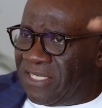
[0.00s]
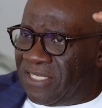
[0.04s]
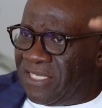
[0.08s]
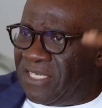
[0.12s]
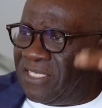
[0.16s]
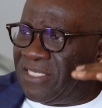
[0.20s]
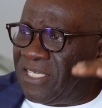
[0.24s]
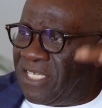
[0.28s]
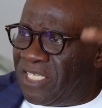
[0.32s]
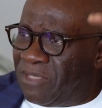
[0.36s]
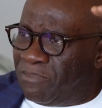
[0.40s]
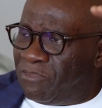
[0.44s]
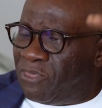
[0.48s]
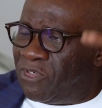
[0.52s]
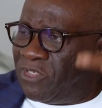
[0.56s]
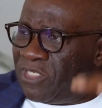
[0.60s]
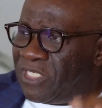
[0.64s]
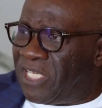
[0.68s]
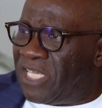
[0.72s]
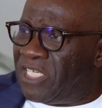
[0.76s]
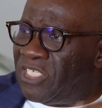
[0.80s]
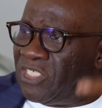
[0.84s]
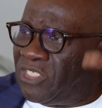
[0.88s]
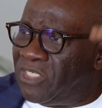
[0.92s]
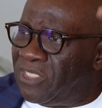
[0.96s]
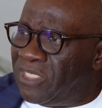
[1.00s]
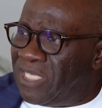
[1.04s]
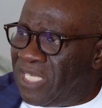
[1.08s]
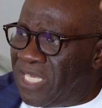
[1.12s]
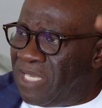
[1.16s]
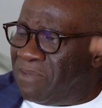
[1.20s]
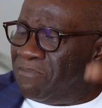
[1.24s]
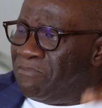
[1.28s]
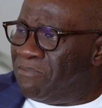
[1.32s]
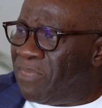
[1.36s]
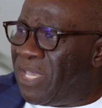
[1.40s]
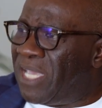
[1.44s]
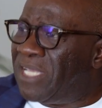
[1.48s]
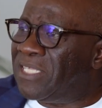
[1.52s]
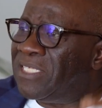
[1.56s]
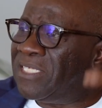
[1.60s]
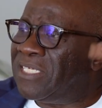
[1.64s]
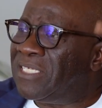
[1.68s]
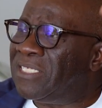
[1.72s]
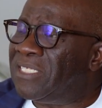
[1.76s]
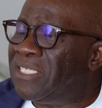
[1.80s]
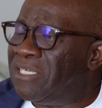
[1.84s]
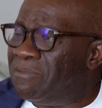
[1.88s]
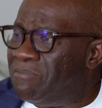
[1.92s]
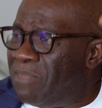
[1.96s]
these are the potential
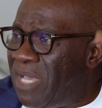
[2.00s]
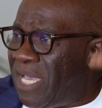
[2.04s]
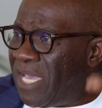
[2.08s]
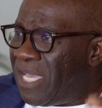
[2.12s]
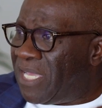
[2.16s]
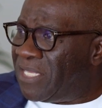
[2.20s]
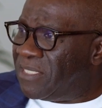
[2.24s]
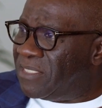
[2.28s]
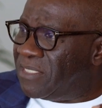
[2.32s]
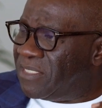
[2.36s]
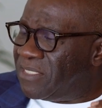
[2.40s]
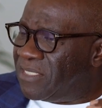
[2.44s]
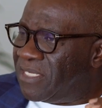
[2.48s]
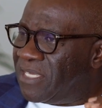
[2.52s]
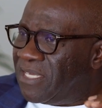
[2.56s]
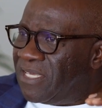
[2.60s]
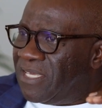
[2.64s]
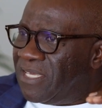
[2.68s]
impending demands,